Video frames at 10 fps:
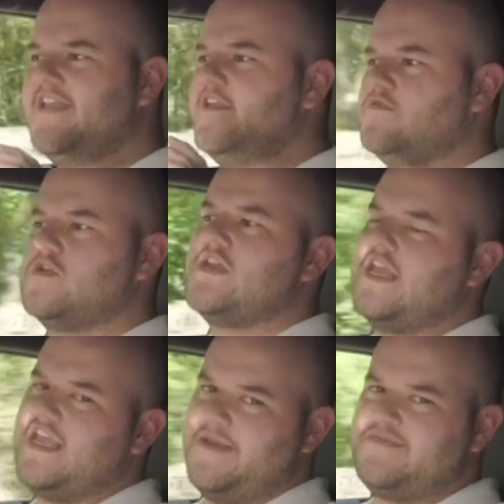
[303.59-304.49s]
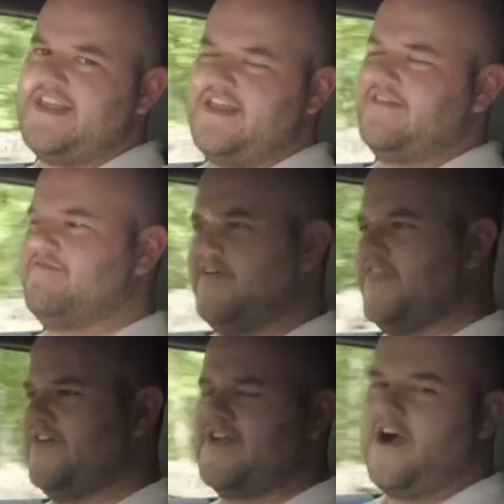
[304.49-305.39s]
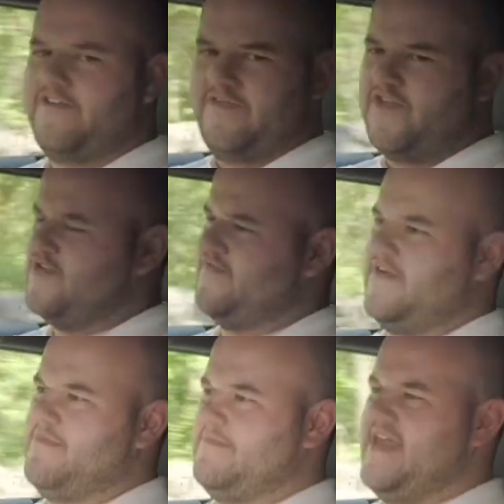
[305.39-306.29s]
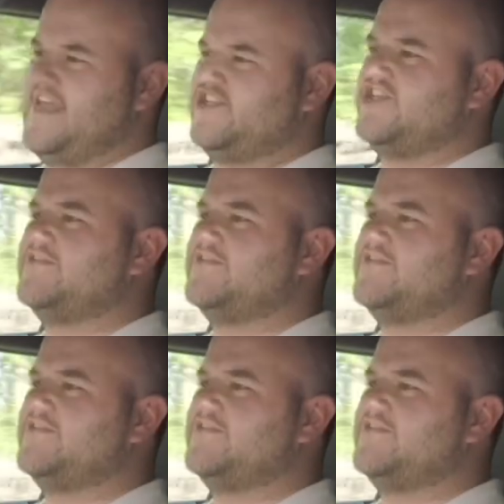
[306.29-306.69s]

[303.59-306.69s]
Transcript: so you can keep seeing further car reviews from my page.